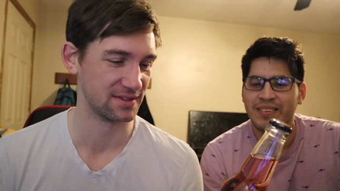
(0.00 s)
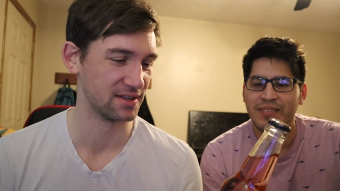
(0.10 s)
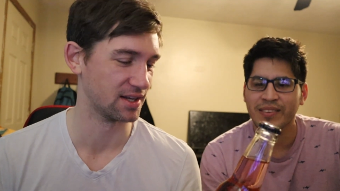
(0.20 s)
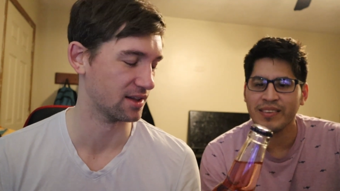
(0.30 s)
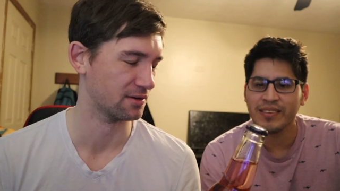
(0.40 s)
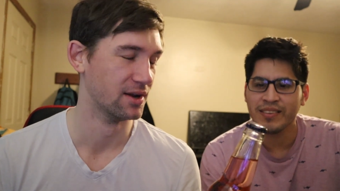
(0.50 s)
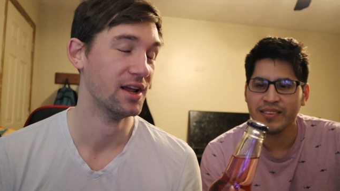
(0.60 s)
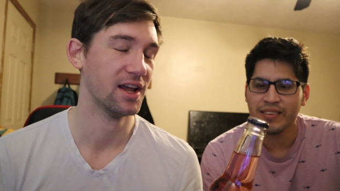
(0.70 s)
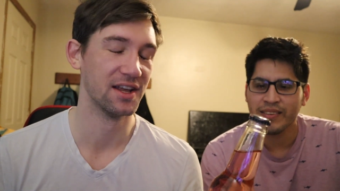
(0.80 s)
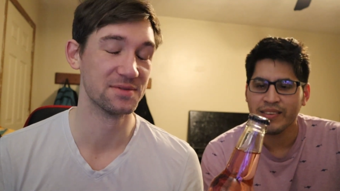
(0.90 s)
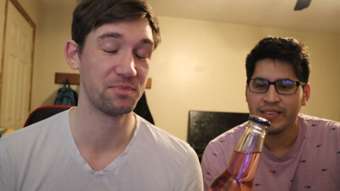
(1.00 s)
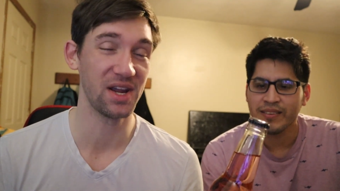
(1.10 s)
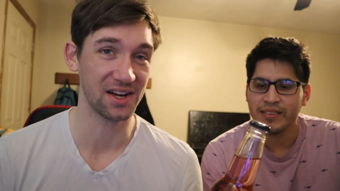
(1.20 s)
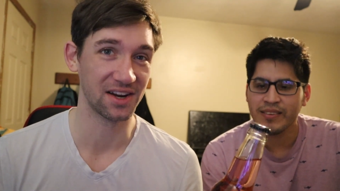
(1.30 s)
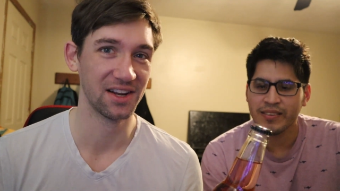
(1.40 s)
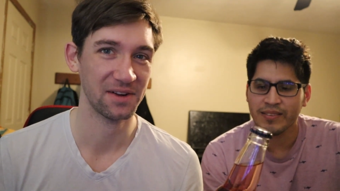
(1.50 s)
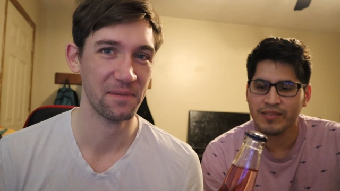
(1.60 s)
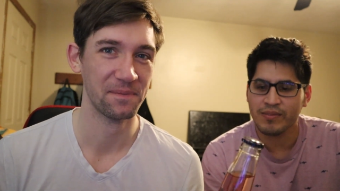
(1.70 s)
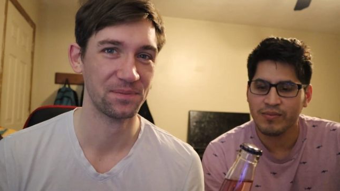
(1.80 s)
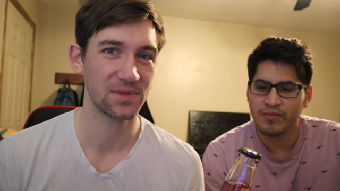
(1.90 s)
Speaker 1: yellow? Is pink.
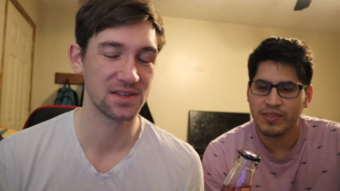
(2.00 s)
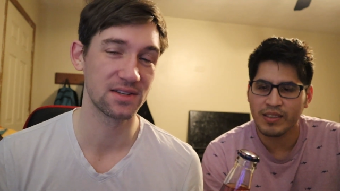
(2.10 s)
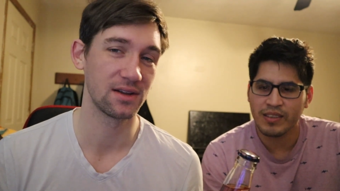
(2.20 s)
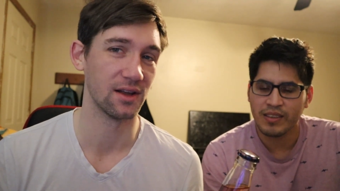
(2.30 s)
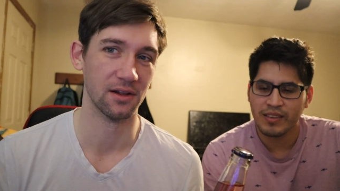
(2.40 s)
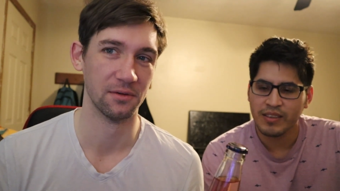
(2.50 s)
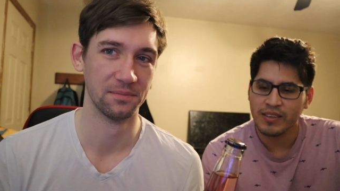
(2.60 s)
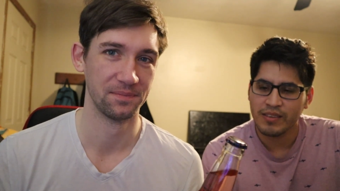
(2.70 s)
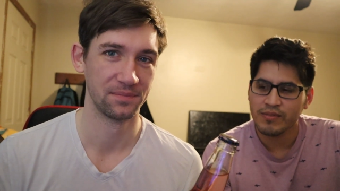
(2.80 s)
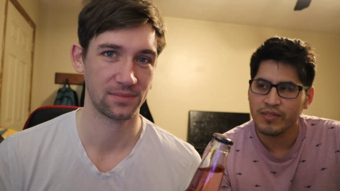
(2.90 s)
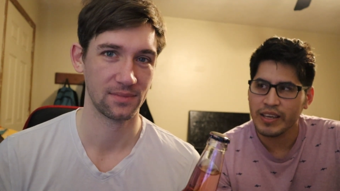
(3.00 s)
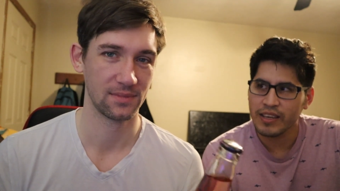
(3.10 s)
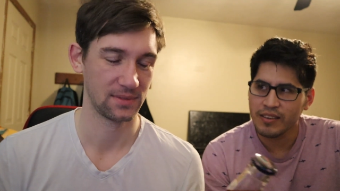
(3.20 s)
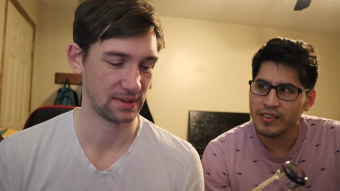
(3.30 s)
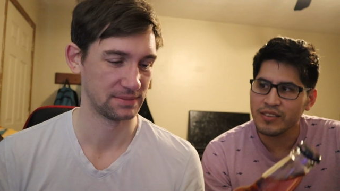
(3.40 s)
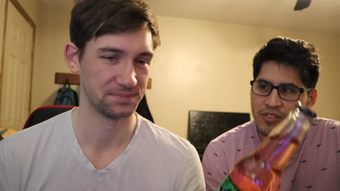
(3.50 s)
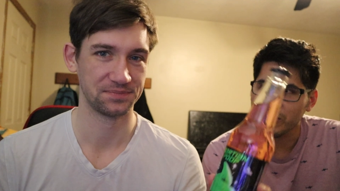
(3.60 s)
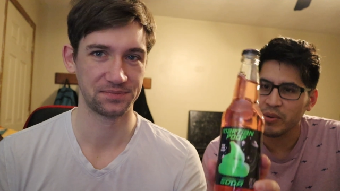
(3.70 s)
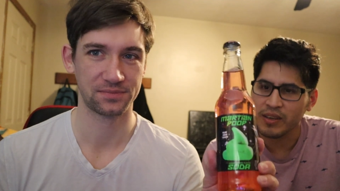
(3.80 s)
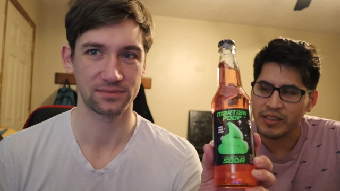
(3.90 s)
It's not yellow.
Speaker 2: Aliens are
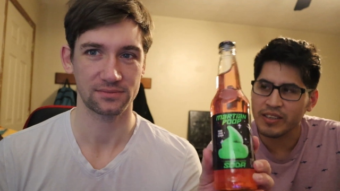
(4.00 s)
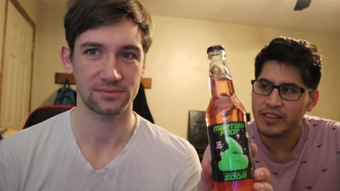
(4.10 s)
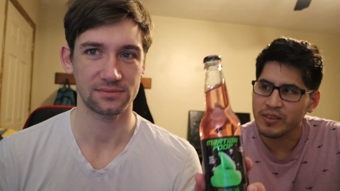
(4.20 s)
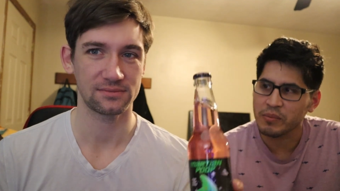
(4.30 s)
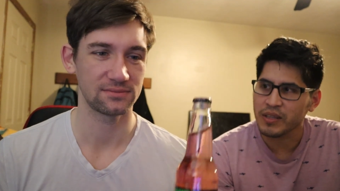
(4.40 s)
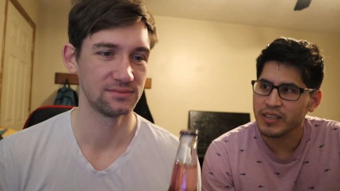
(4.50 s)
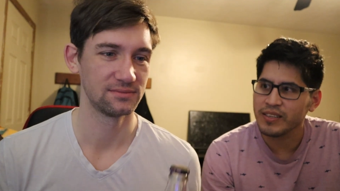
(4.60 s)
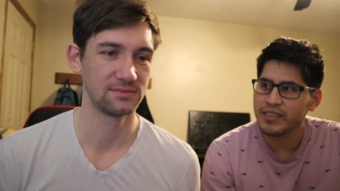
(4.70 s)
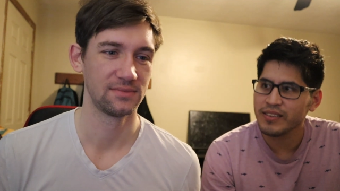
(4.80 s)
probably colorblind.